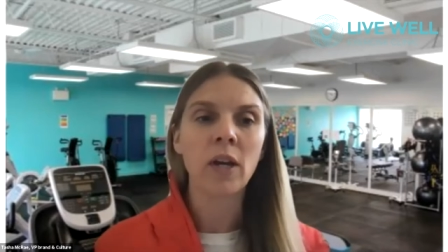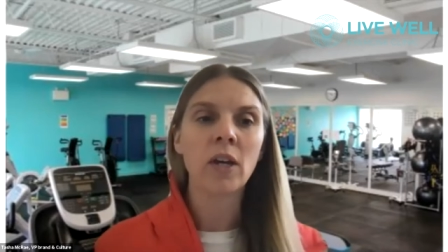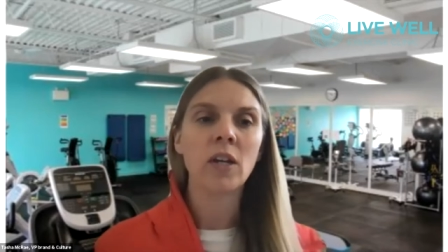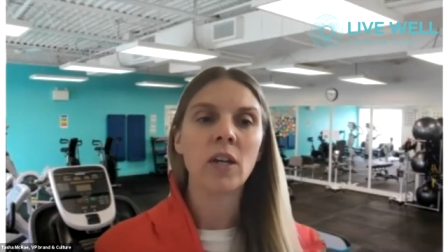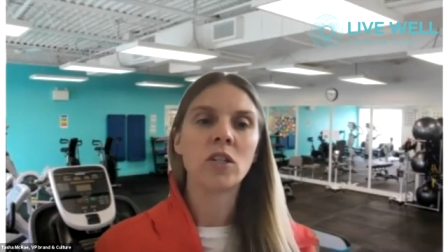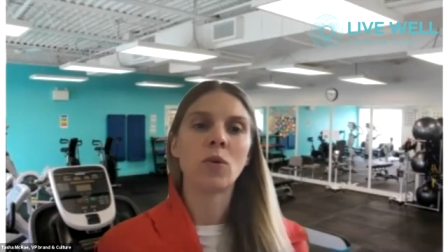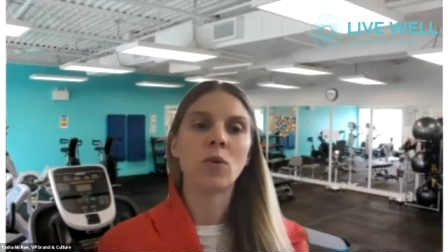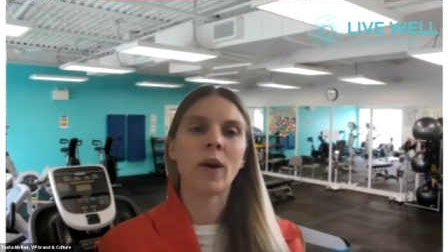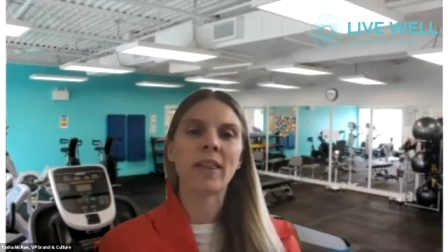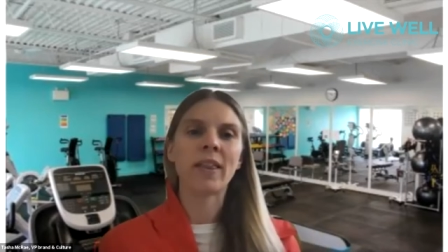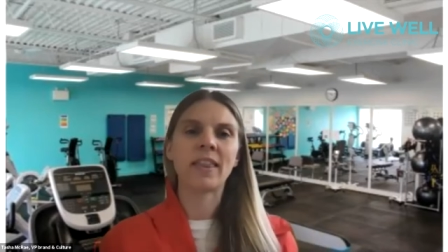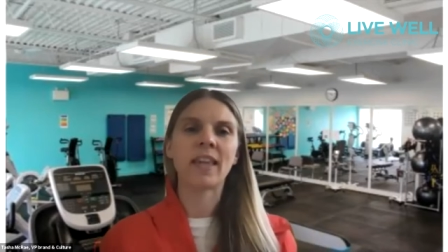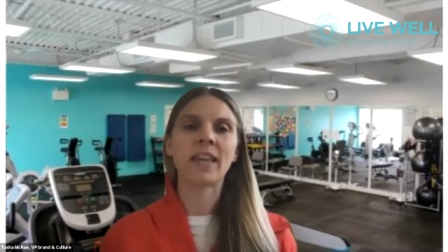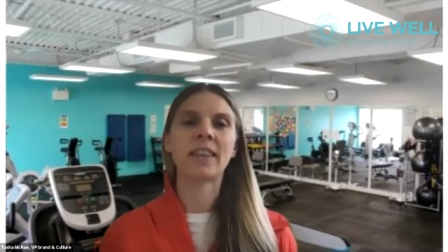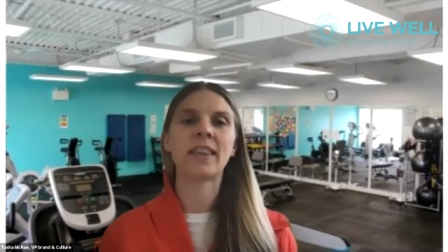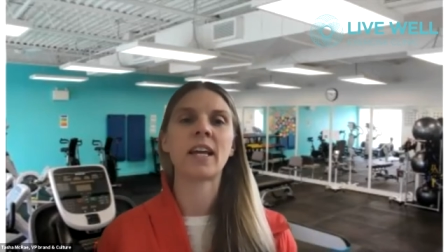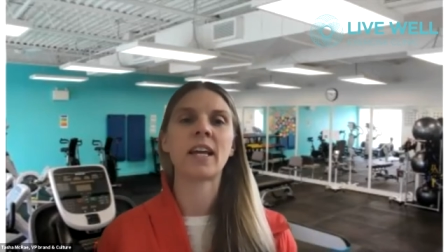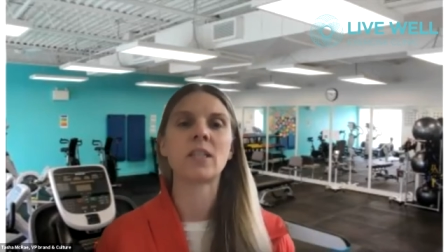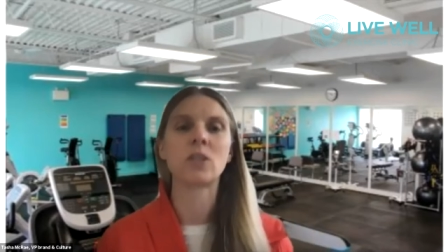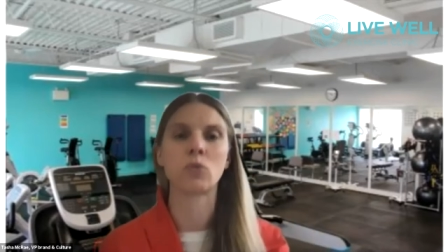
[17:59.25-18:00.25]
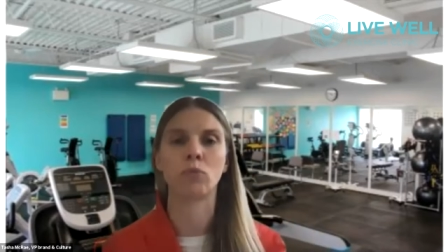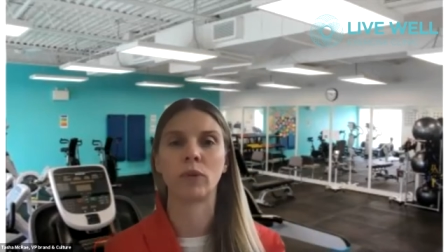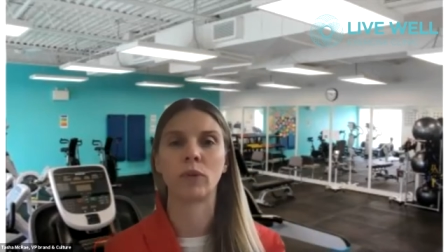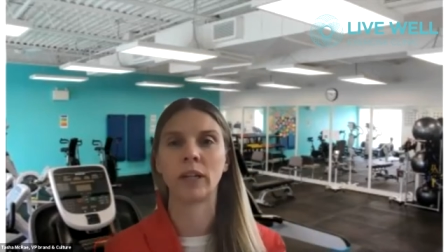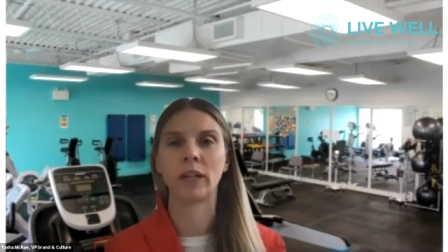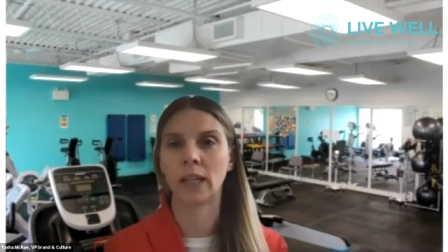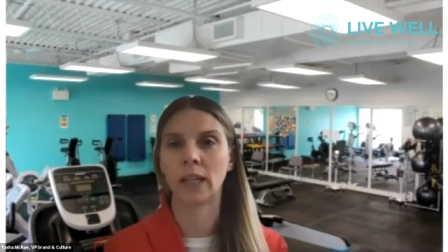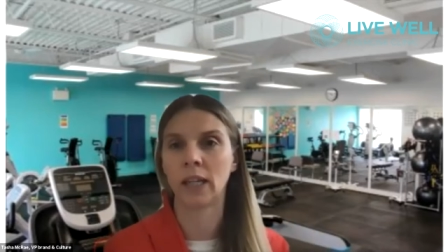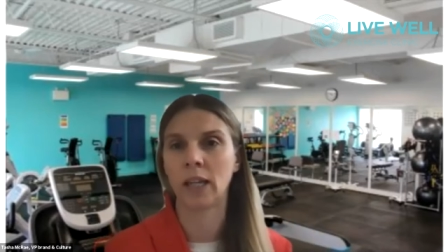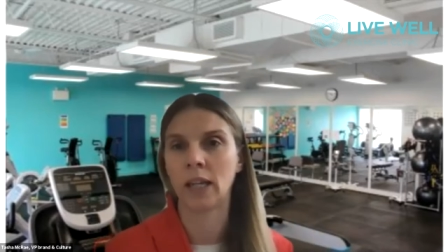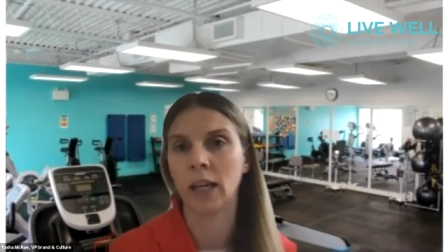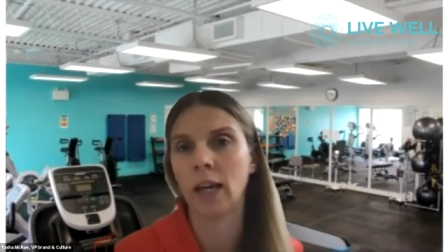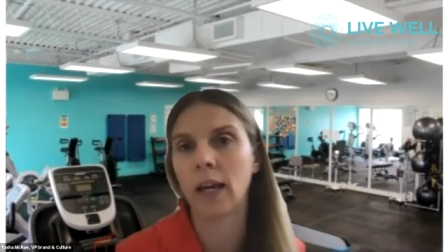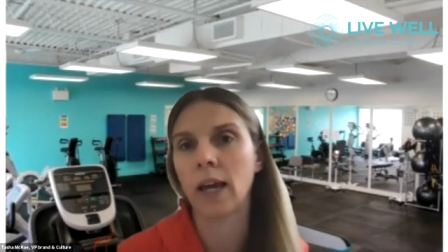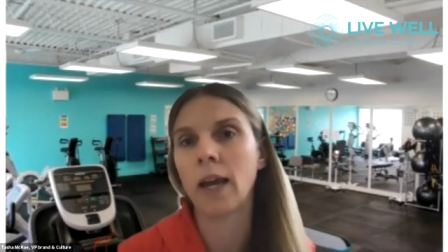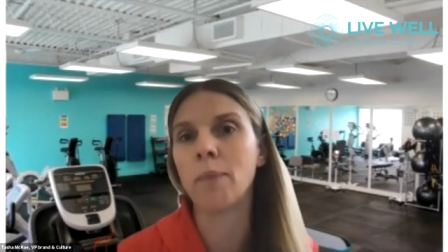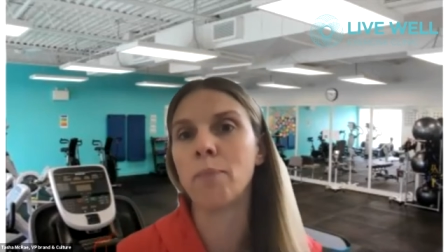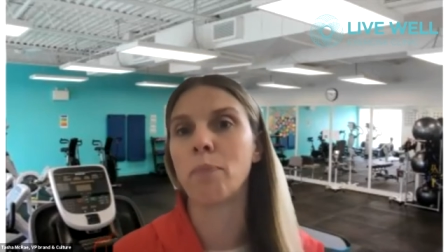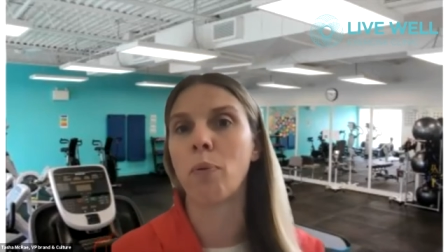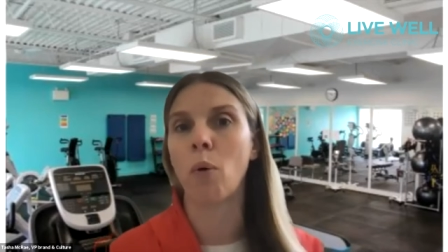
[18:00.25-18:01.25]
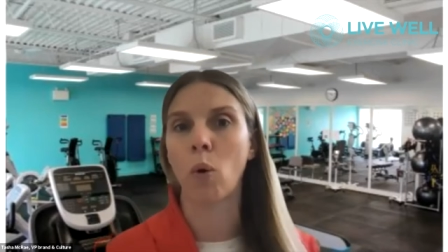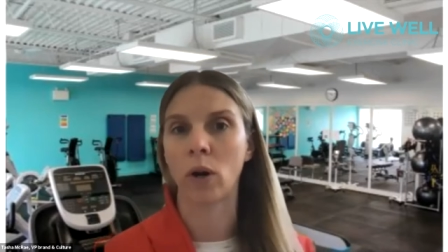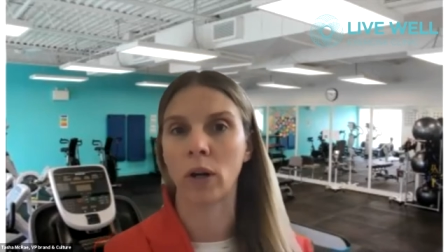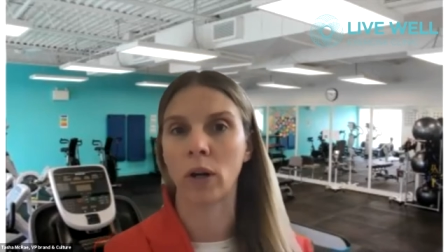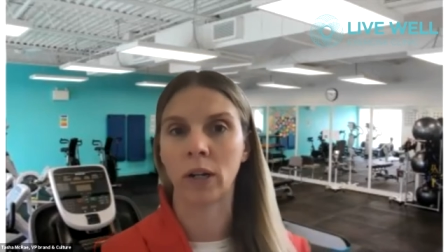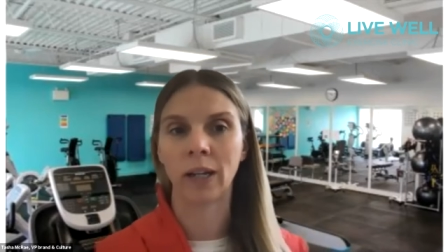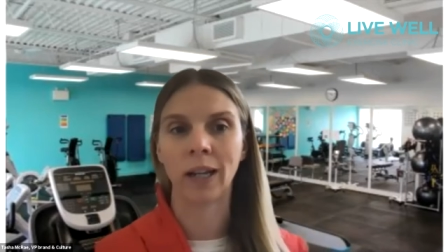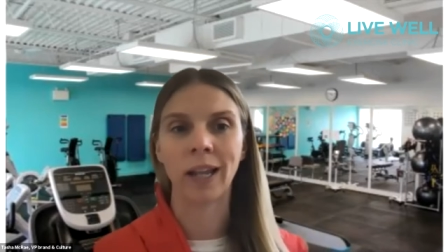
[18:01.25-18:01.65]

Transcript: So I think that's really important.